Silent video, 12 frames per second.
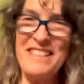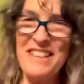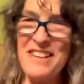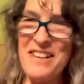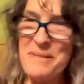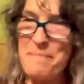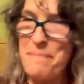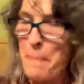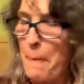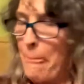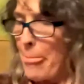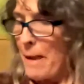Um,
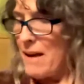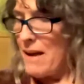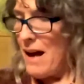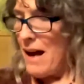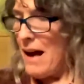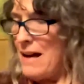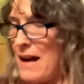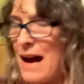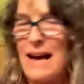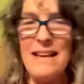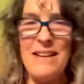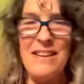sure.
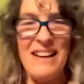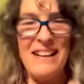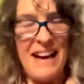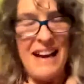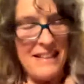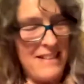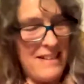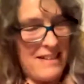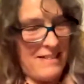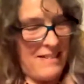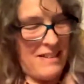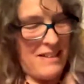I, I, I,
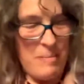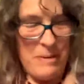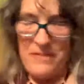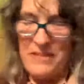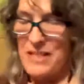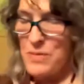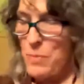a couple of things.